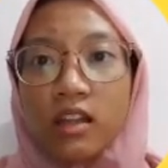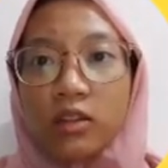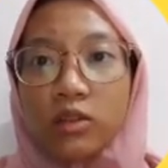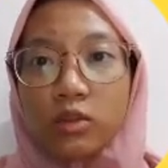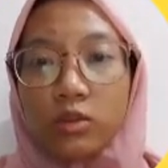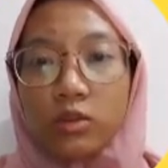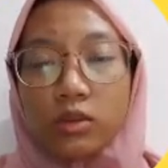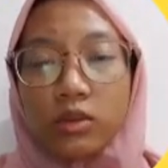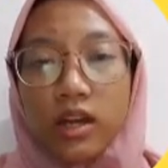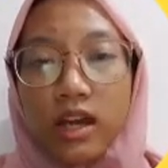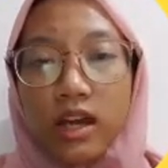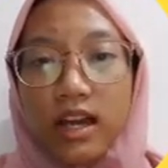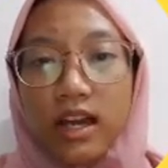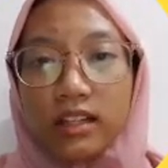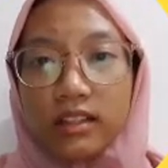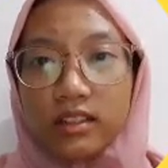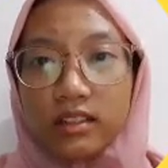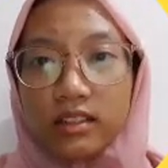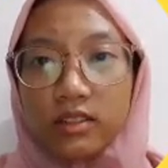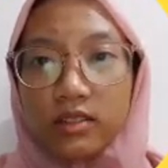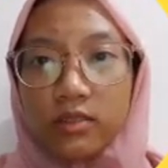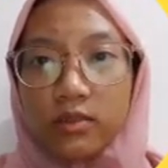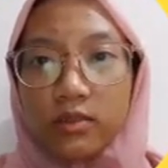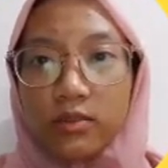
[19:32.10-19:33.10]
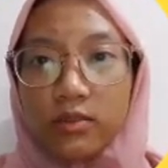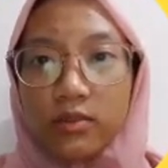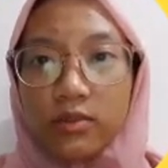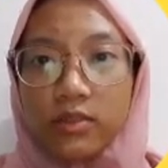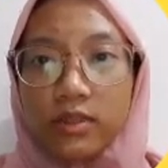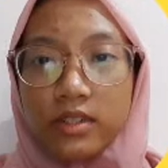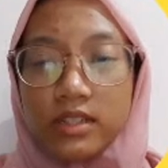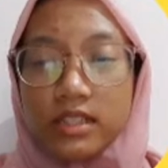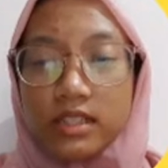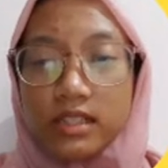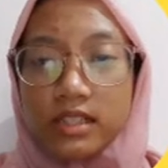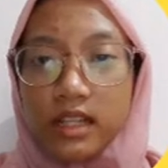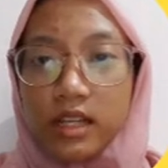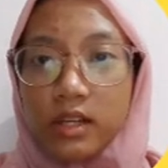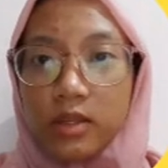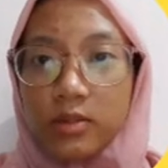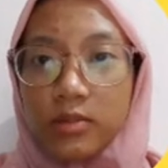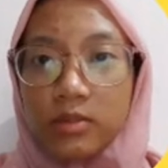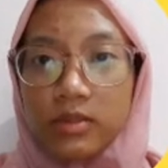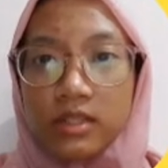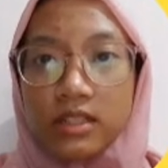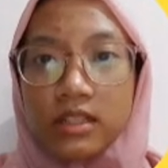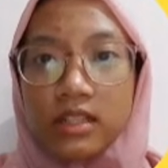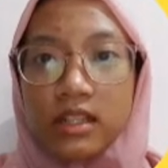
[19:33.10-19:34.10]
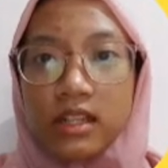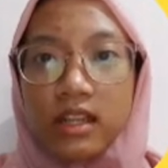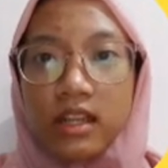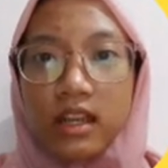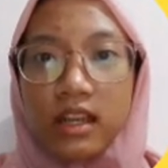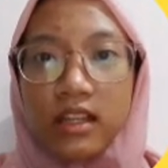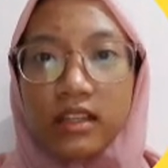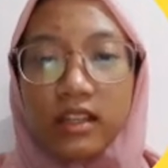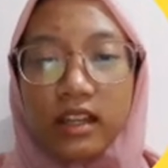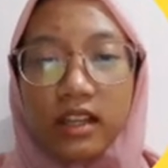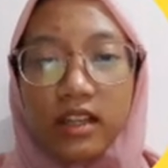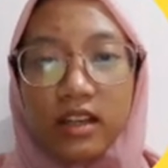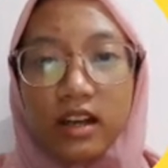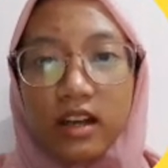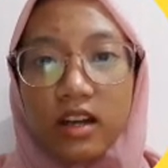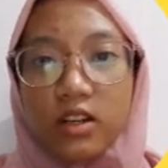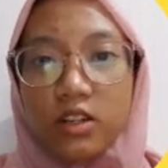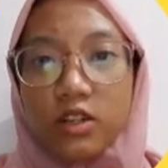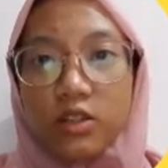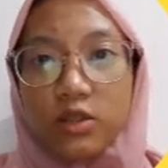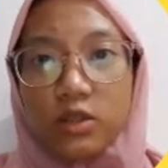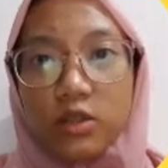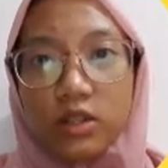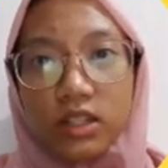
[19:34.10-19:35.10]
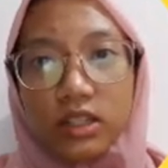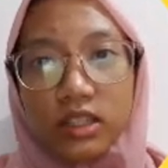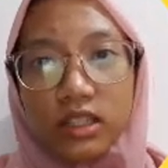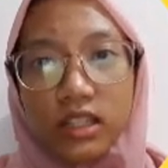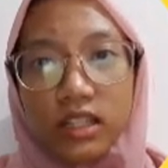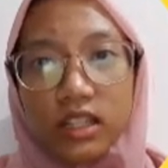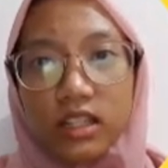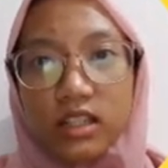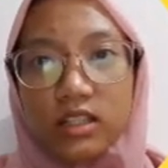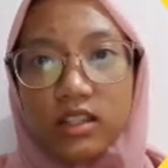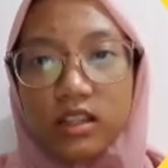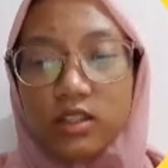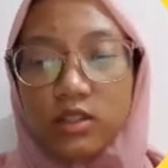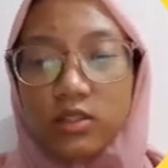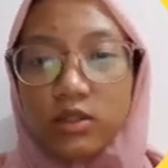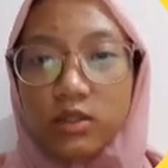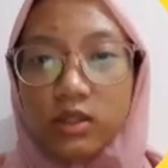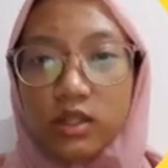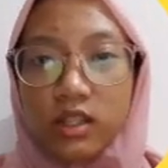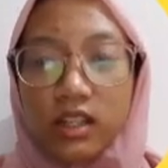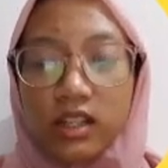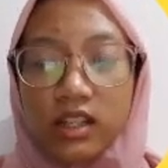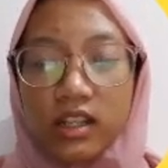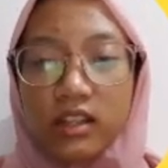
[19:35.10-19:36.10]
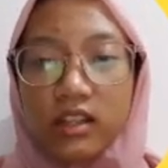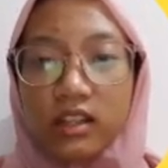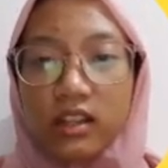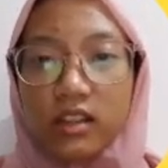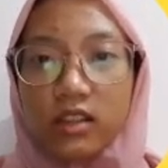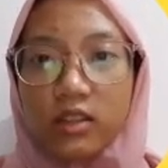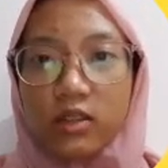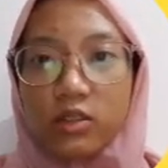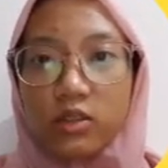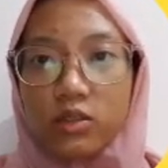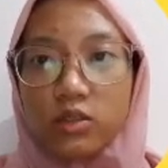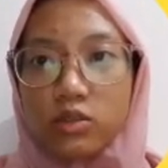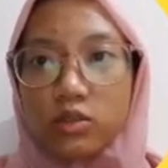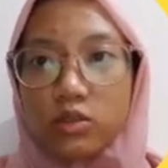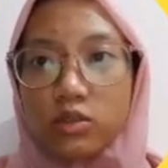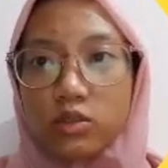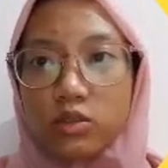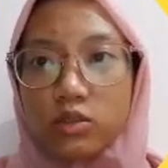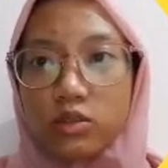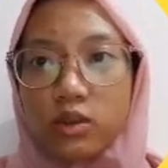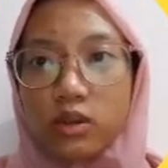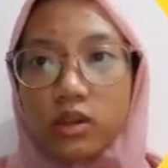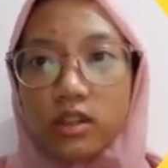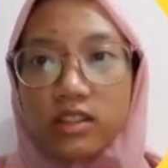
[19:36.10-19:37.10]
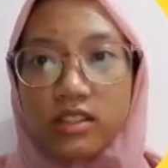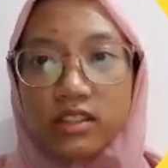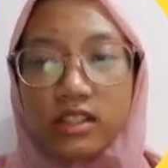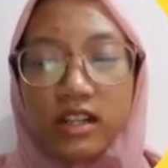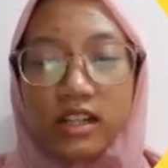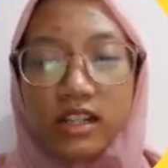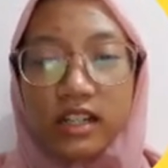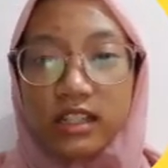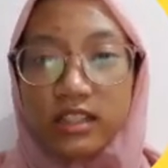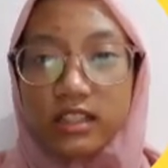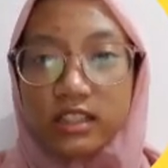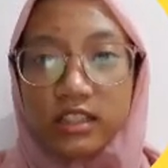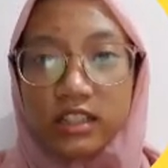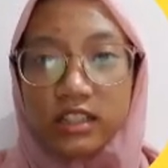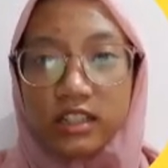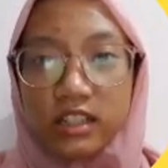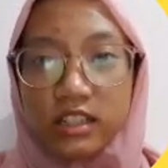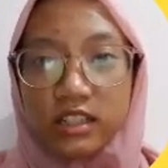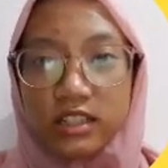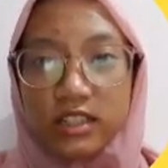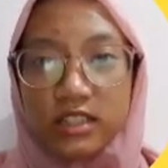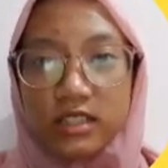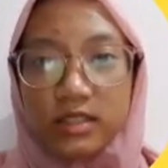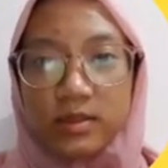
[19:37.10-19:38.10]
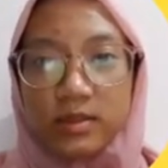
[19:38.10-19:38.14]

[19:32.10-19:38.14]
to advertisements that are uniquely suited to their interests.